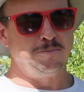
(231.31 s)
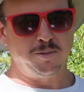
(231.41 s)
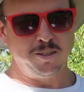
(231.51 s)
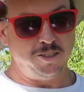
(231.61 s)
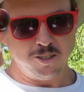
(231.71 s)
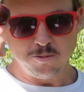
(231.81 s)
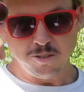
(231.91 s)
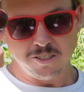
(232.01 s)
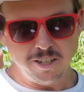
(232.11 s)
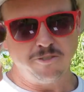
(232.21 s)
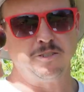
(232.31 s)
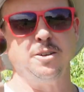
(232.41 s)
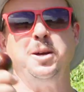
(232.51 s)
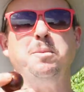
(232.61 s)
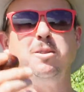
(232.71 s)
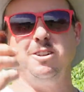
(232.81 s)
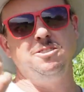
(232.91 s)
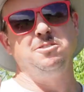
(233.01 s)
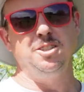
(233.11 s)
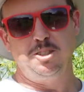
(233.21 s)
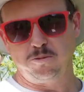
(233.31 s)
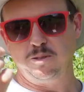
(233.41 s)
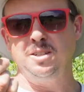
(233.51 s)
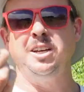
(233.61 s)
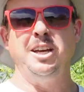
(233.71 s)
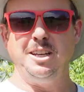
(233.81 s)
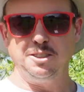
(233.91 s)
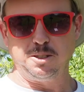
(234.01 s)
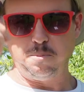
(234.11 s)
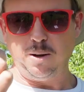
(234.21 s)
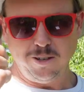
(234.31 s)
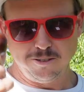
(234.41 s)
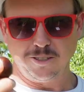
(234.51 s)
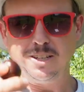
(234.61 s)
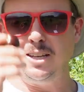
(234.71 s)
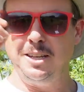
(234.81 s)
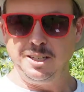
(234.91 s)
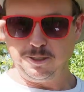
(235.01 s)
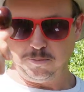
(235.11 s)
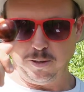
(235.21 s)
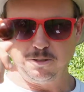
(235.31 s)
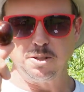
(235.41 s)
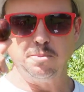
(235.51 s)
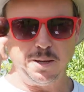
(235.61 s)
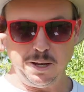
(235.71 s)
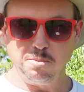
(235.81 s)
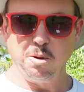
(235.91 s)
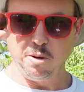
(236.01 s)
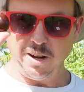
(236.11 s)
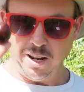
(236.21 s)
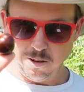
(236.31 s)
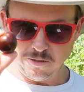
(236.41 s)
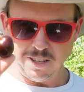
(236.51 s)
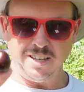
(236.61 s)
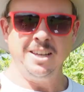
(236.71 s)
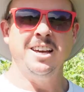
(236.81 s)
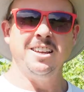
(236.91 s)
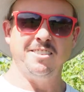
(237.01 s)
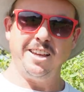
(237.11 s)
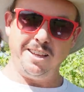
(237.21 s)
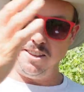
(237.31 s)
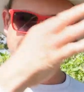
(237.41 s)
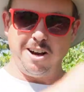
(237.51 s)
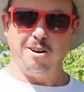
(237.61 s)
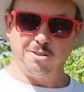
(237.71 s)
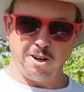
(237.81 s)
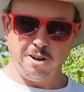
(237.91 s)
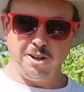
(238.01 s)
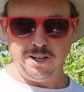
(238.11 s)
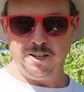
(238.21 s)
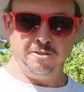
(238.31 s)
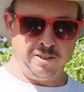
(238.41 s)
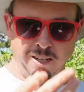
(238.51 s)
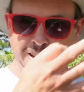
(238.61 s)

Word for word: But this one's different because this one is supposedly supposed to be more healthy than the alternative,